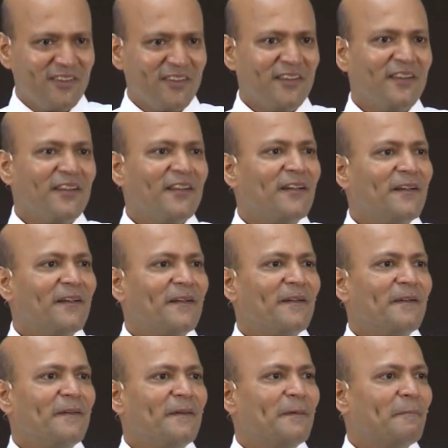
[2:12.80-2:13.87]

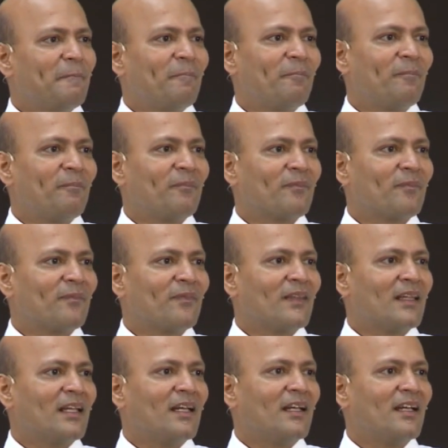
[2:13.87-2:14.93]

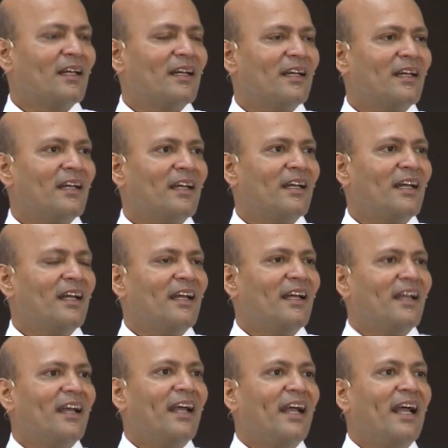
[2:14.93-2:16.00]
(silence)